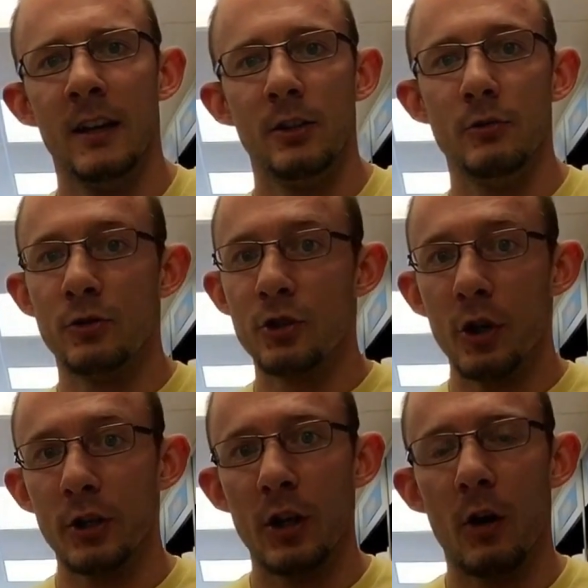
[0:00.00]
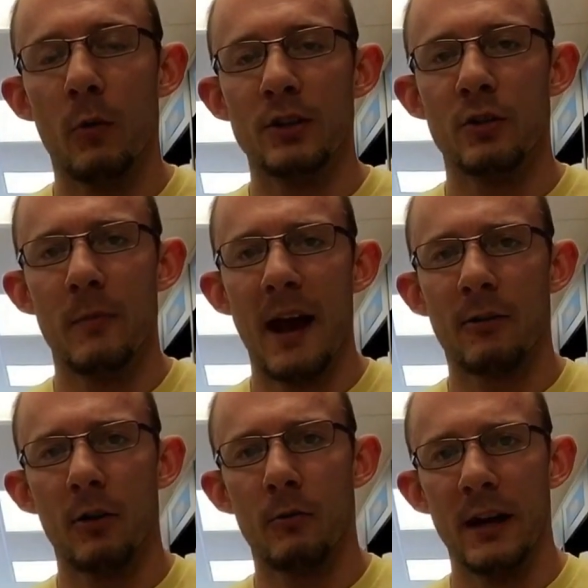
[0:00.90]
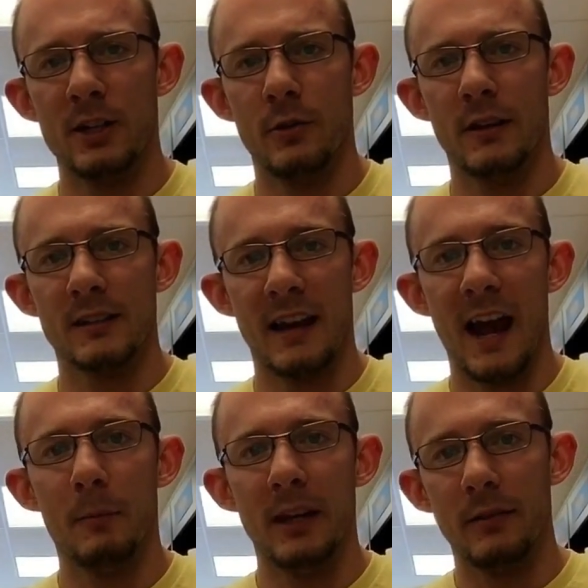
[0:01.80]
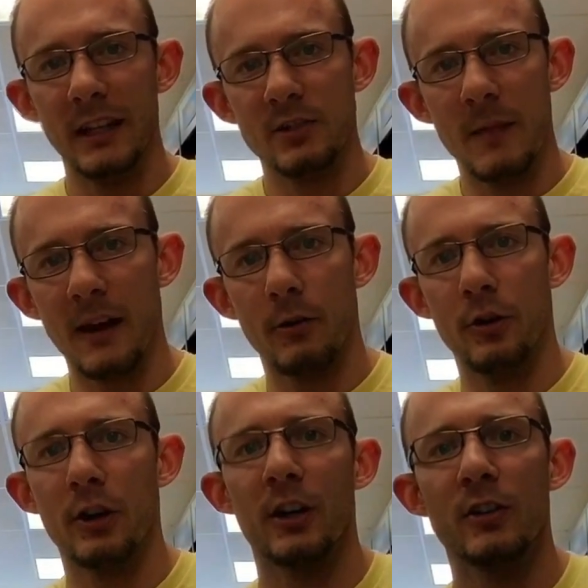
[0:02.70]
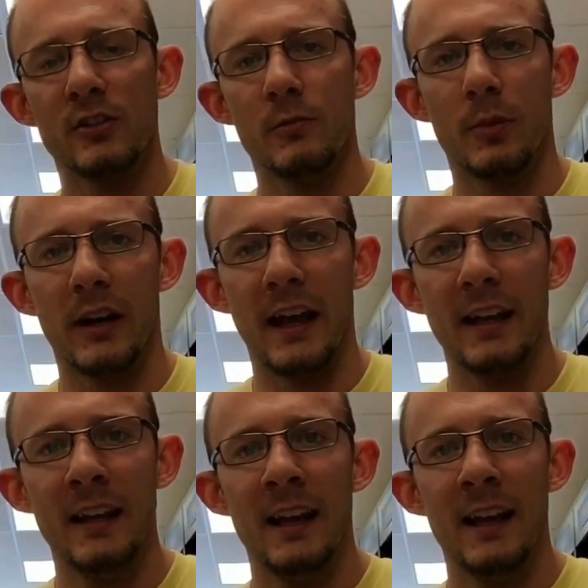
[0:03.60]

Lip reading: You should know what your macro ratio is and how many of each macro you're going to consume per day.